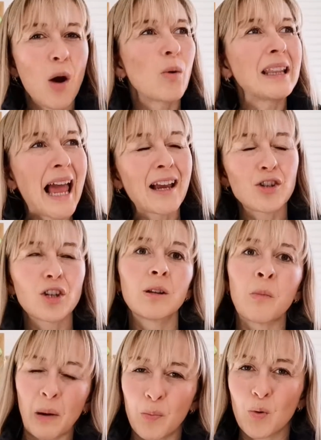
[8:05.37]
Well, actually,
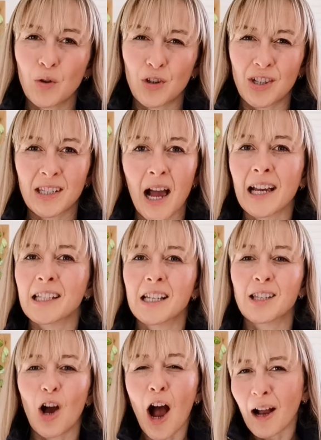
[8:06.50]
my portion
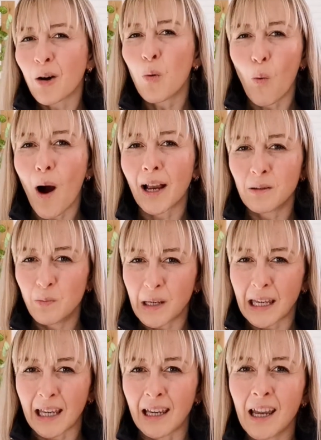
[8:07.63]
sizes are quite
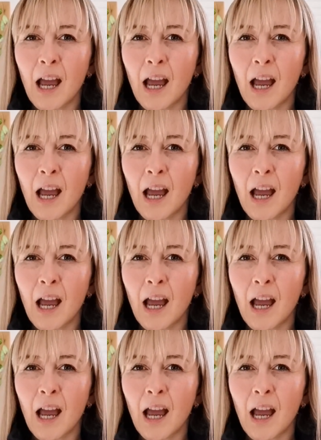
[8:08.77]
big.